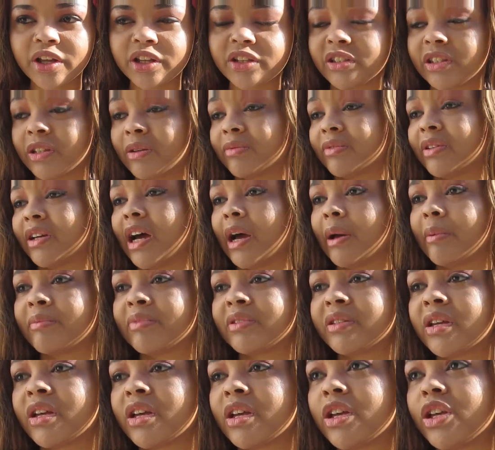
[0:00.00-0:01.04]
And
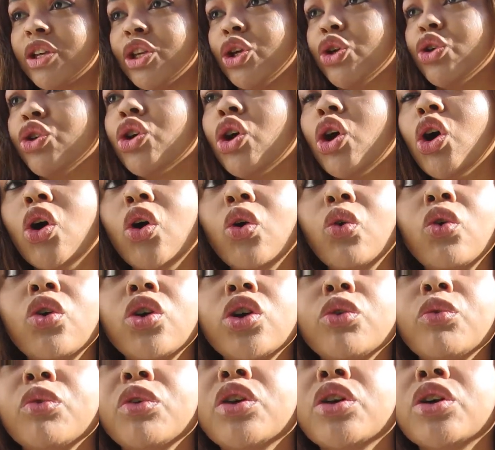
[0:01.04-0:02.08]
sometimes you know
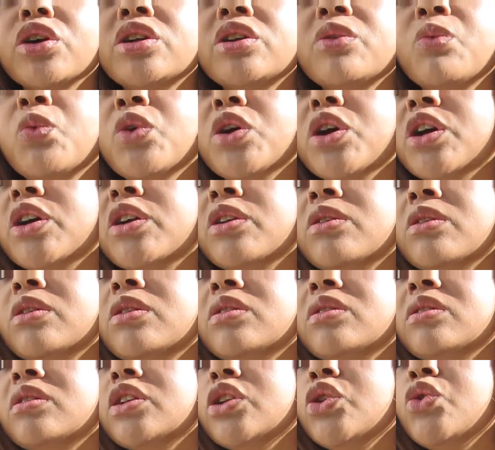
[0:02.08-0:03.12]
where where
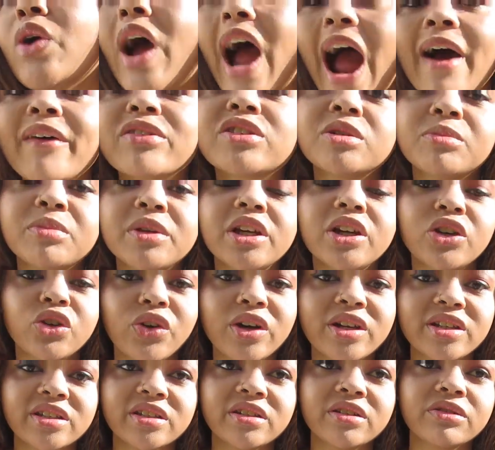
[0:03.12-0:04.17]
you have to be
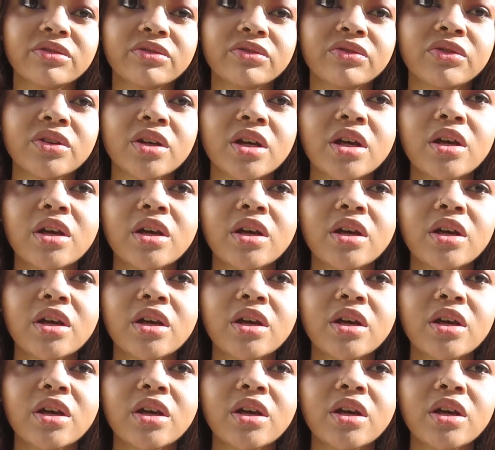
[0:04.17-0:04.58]
aggressive